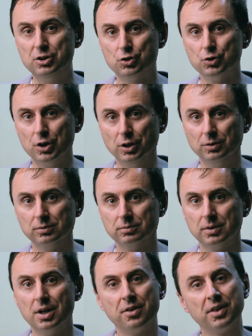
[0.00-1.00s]
true.
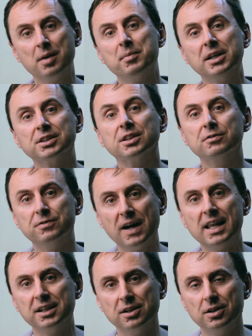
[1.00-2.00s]
That makes a
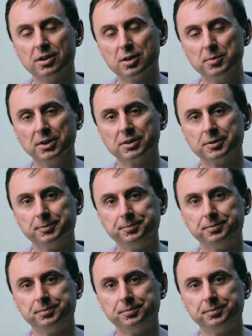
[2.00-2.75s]
valid argument.